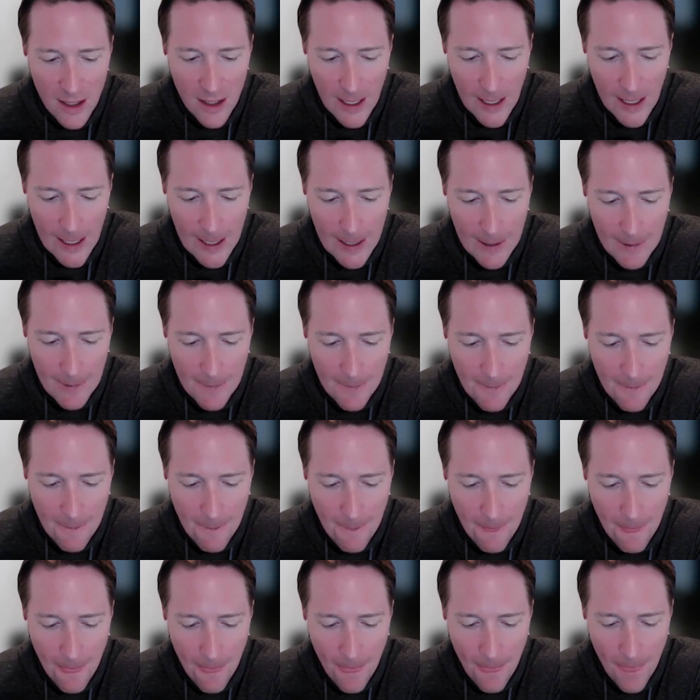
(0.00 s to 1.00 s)

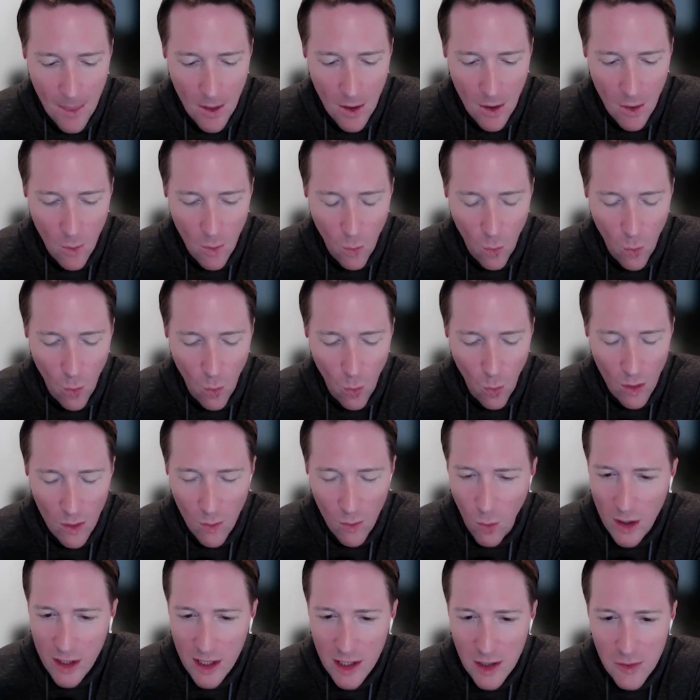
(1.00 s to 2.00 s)

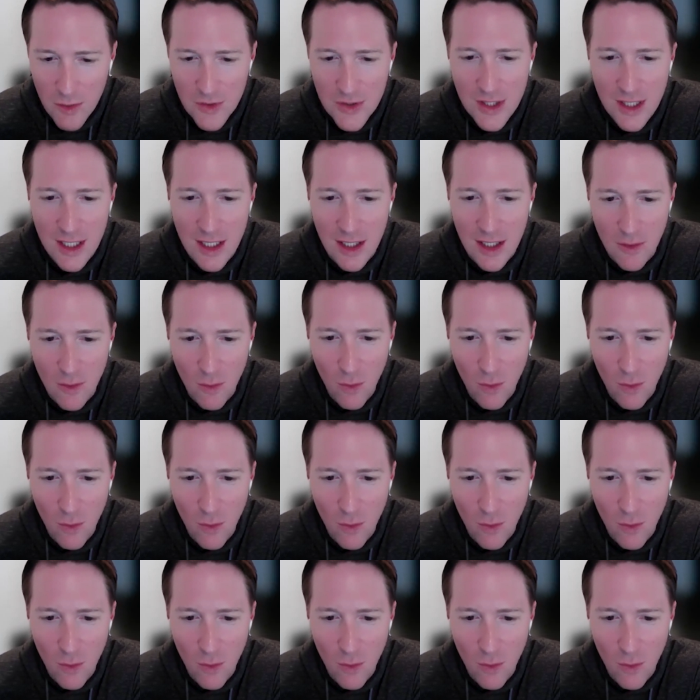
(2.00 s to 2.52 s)
What do you see?